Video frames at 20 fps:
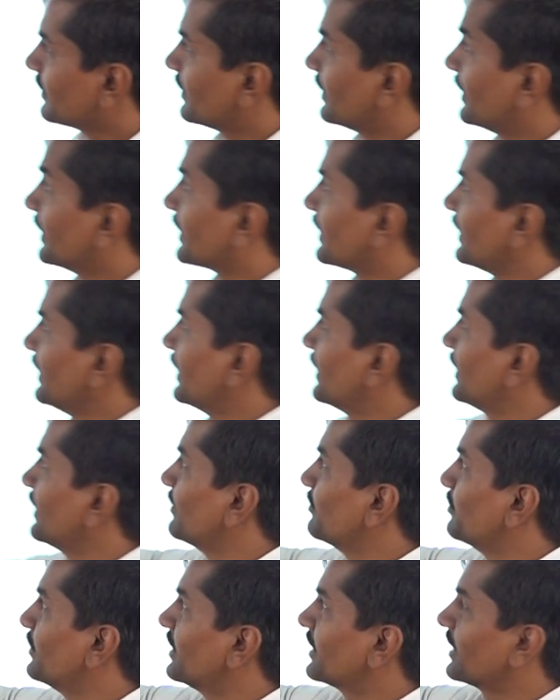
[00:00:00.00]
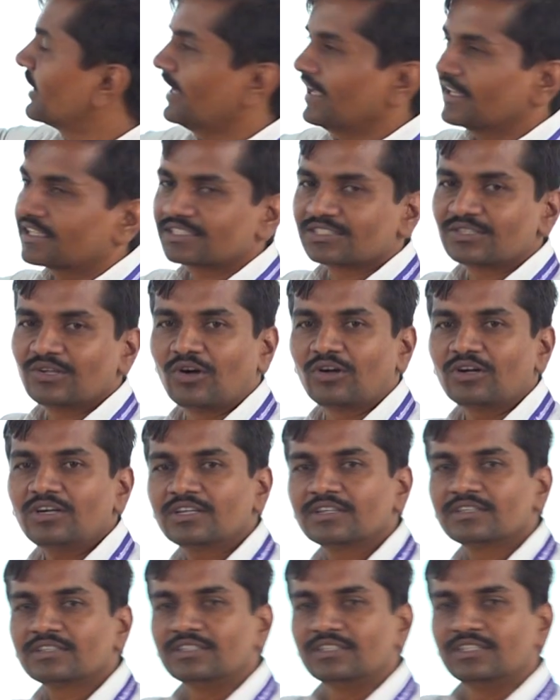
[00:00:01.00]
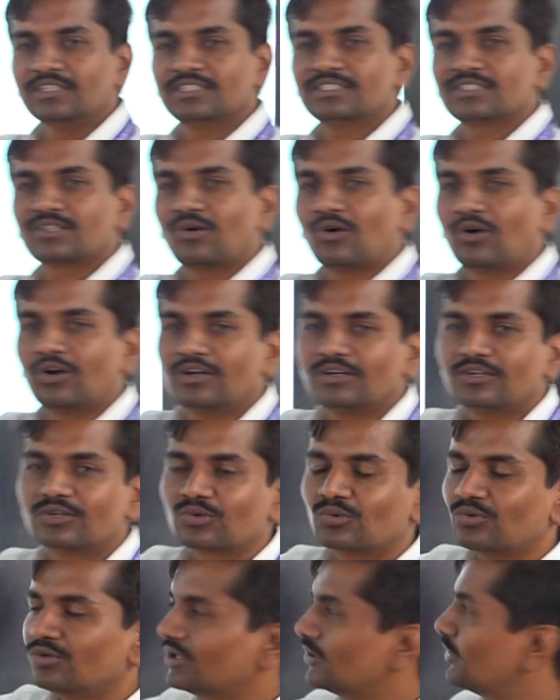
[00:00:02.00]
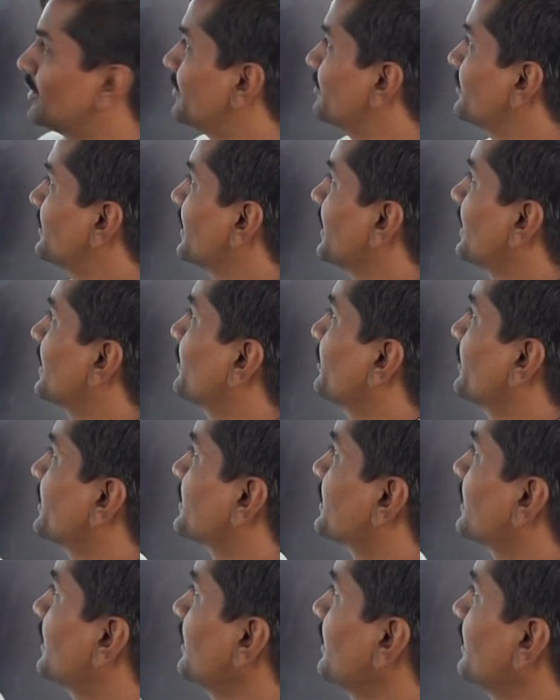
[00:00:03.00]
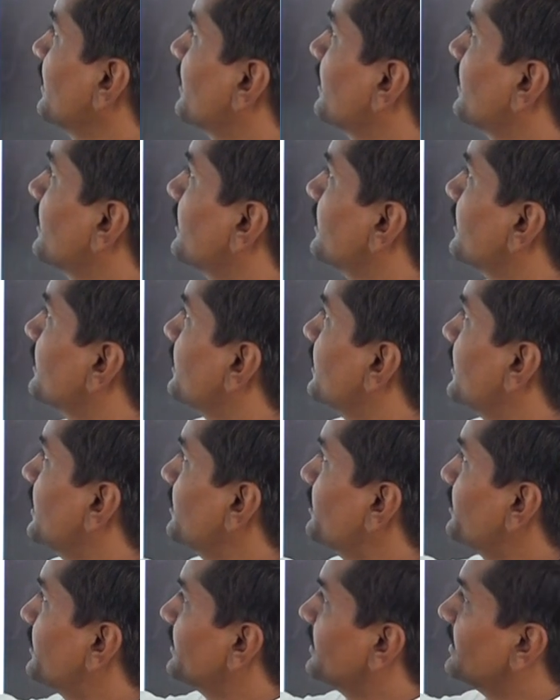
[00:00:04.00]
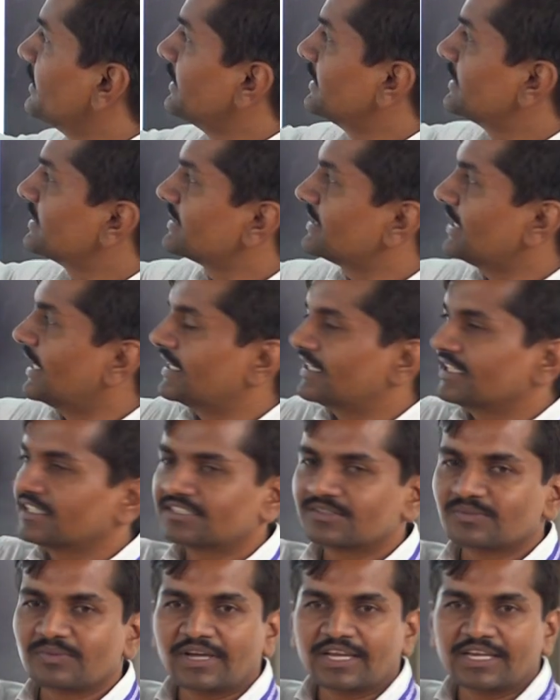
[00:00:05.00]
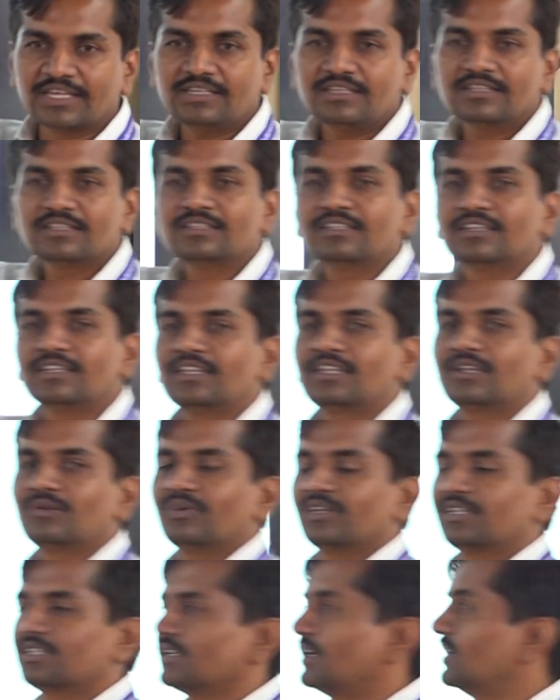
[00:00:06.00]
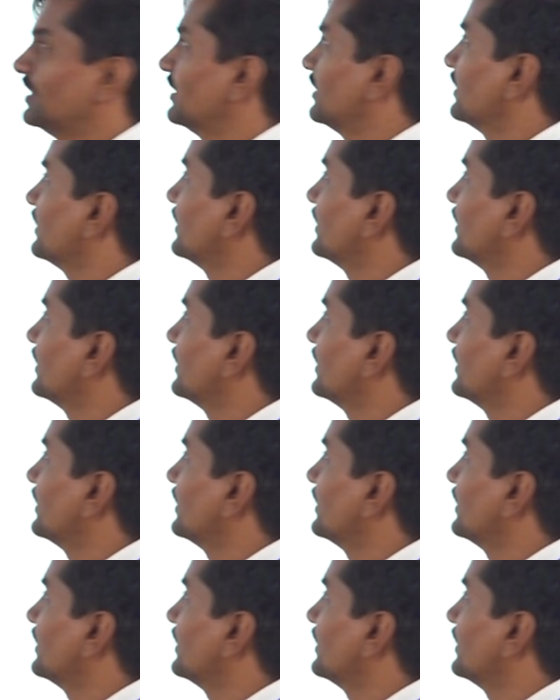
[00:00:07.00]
a real number x naught is called root of the equation if it satisfies the equation